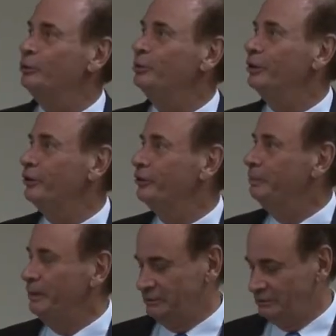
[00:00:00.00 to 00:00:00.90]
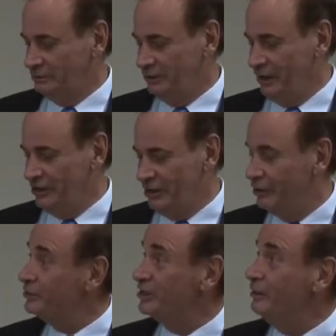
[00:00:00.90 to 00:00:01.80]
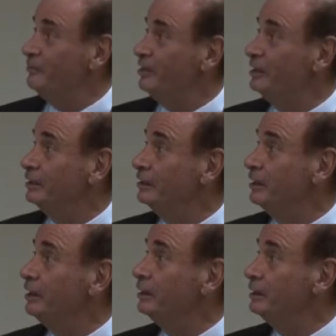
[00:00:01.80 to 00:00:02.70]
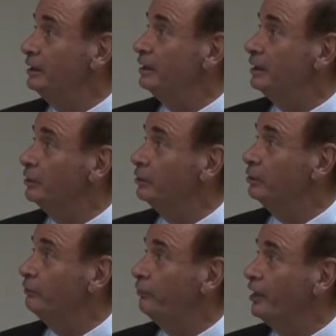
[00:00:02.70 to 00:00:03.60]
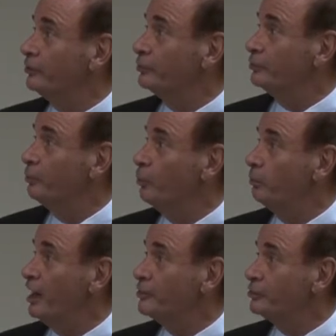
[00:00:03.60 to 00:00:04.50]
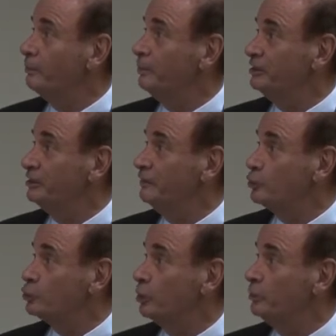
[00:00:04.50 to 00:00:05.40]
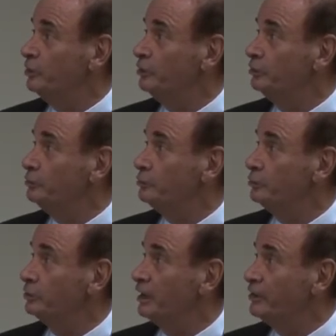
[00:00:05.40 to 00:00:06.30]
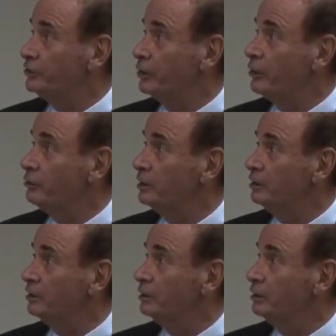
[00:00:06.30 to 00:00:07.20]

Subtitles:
to earth, but they said the same thing. A decade ago, France was more price competitive than Germany. Today is the other way